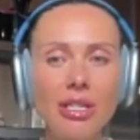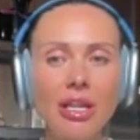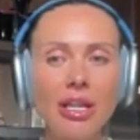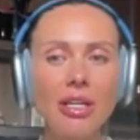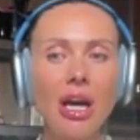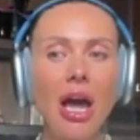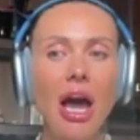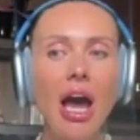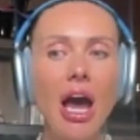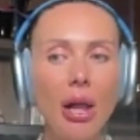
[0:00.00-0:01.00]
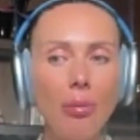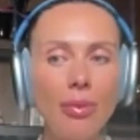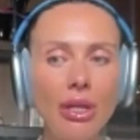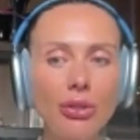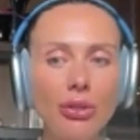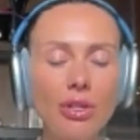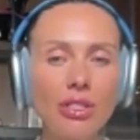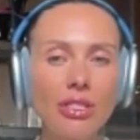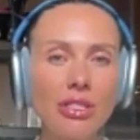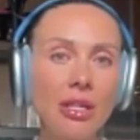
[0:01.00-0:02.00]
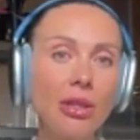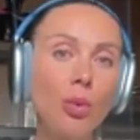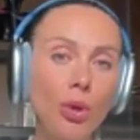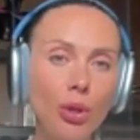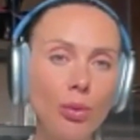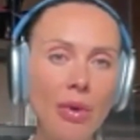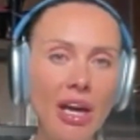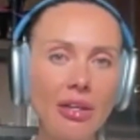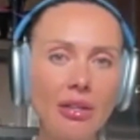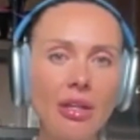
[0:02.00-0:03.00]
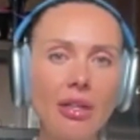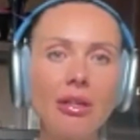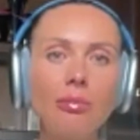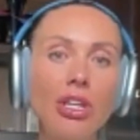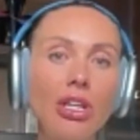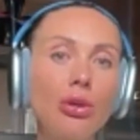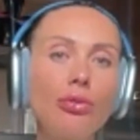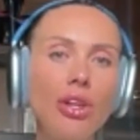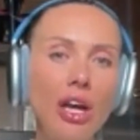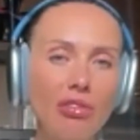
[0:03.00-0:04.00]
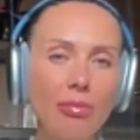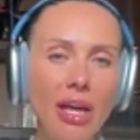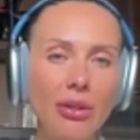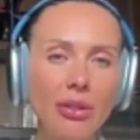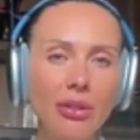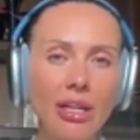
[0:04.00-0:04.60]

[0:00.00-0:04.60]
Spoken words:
That helped me to understand the world better, the meaning of life better,